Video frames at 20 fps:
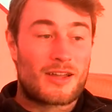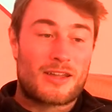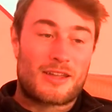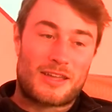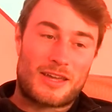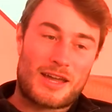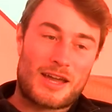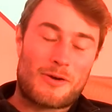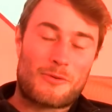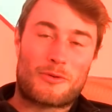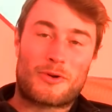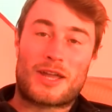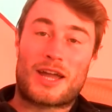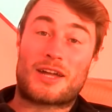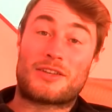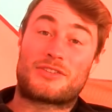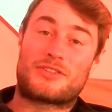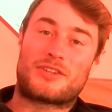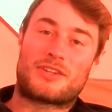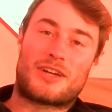Yeah. Well, we
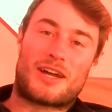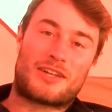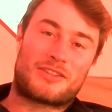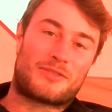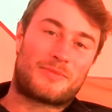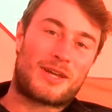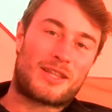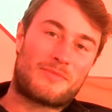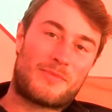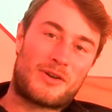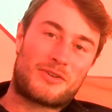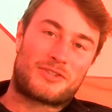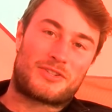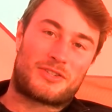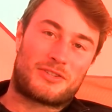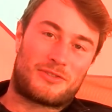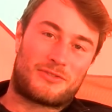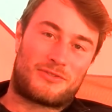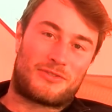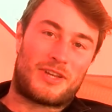had to make the
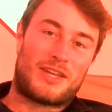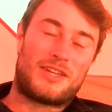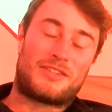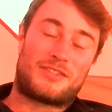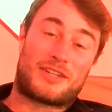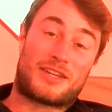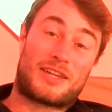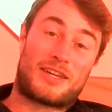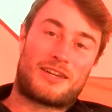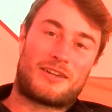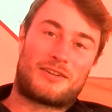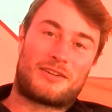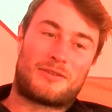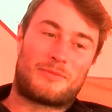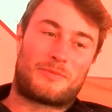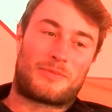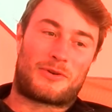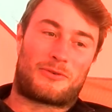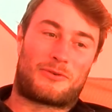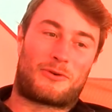most of eating it
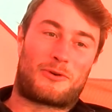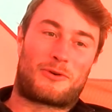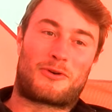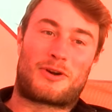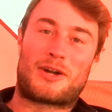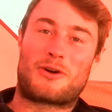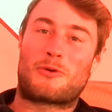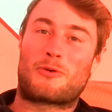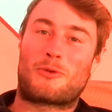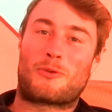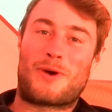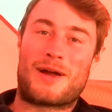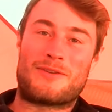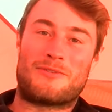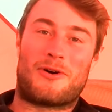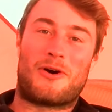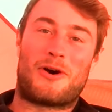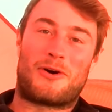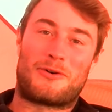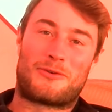before it all
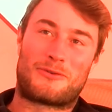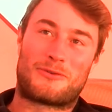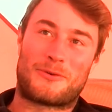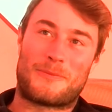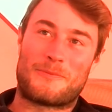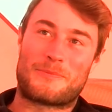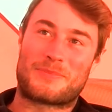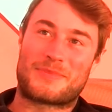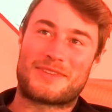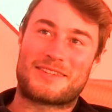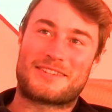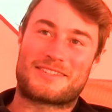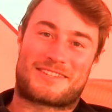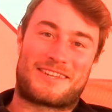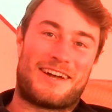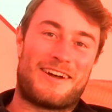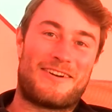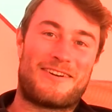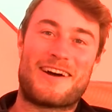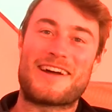went off.
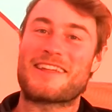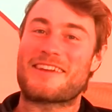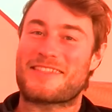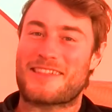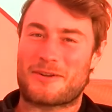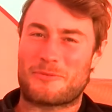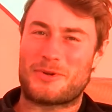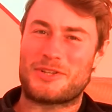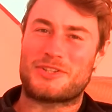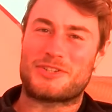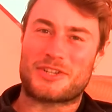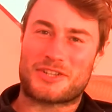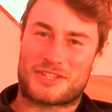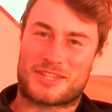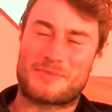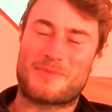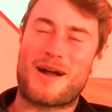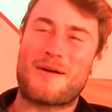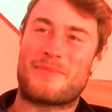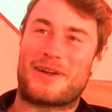So, and I think we
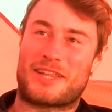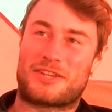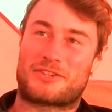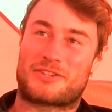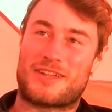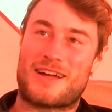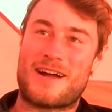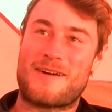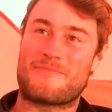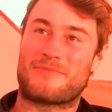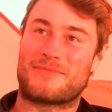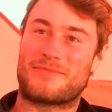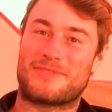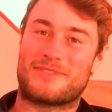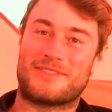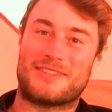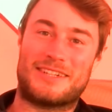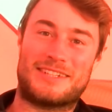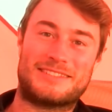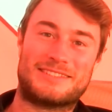just about managed that.
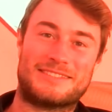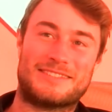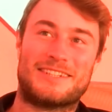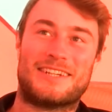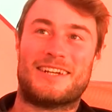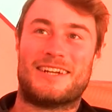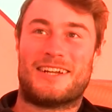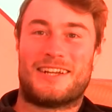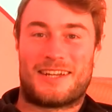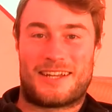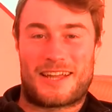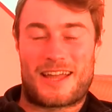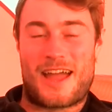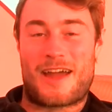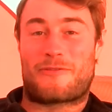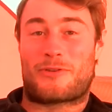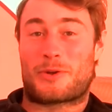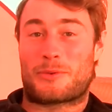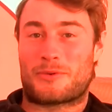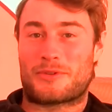Like,
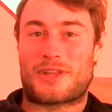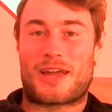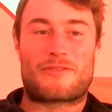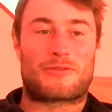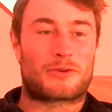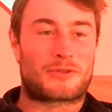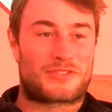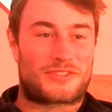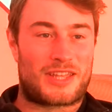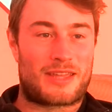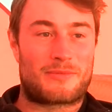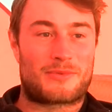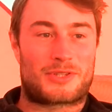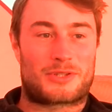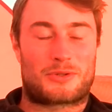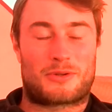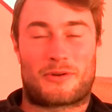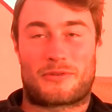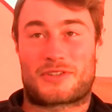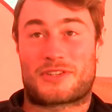everyone seems
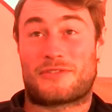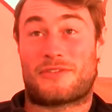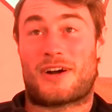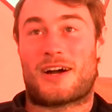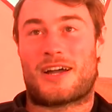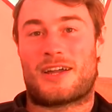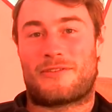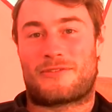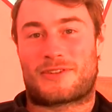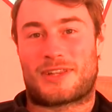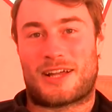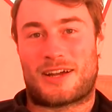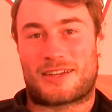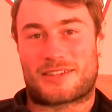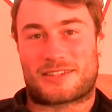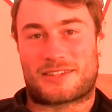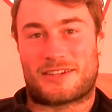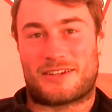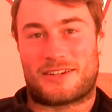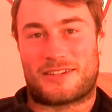to have survived
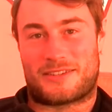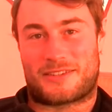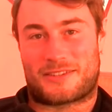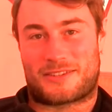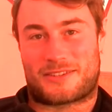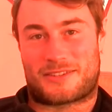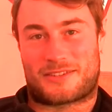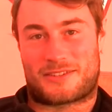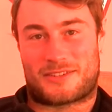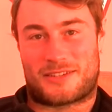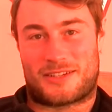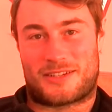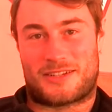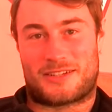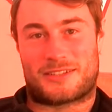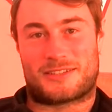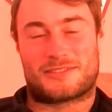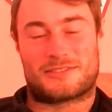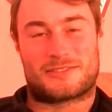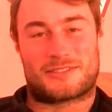last night's
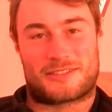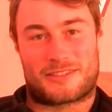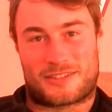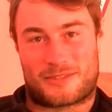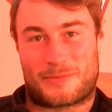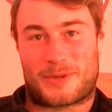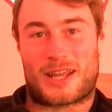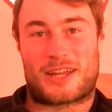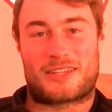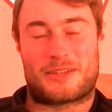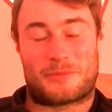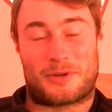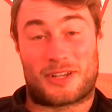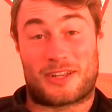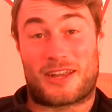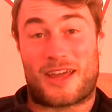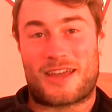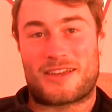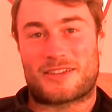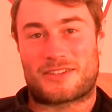spaghetti
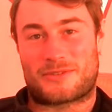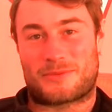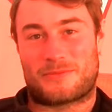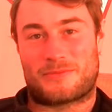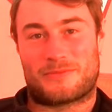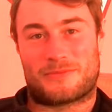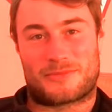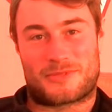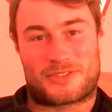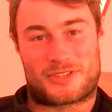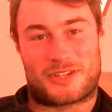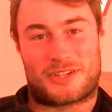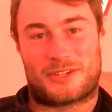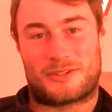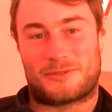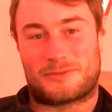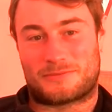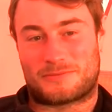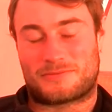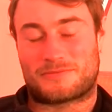bolognese.
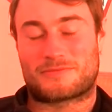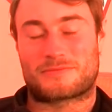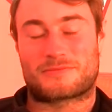So.